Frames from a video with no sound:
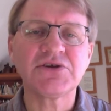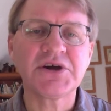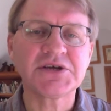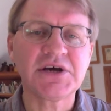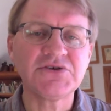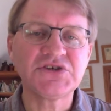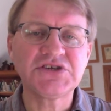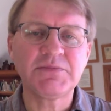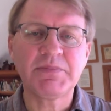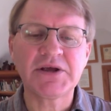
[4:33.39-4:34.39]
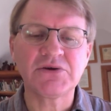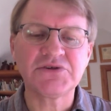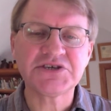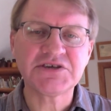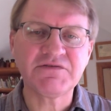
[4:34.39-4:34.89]
diagnosis depend on the
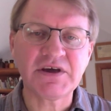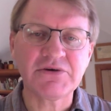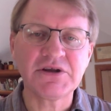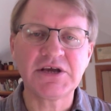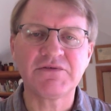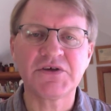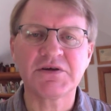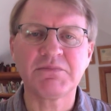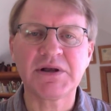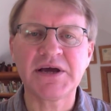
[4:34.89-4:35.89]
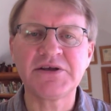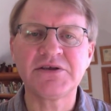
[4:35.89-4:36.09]
severity of the complaint,